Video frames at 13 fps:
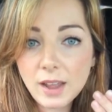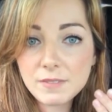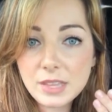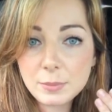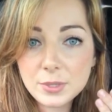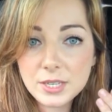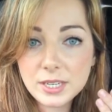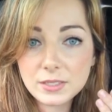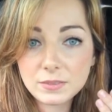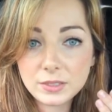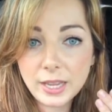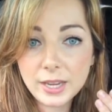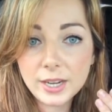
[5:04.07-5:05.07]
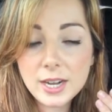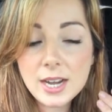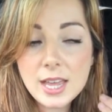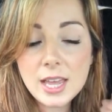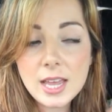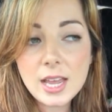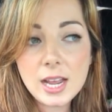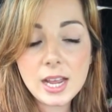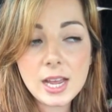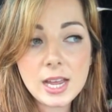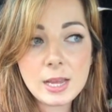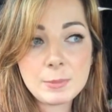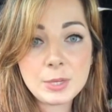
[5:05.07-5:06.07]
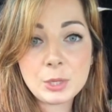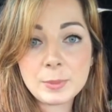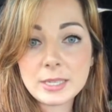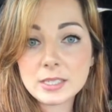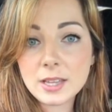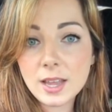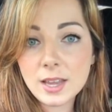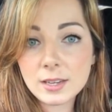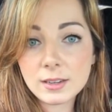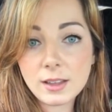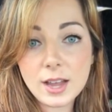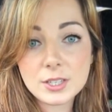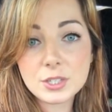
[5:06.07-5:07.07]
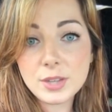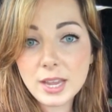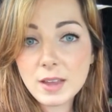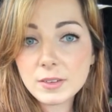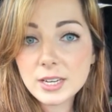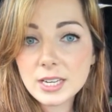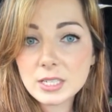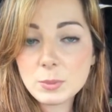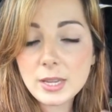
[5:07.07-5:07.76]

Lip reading: that protective layer, You know, my son got 2 cavities.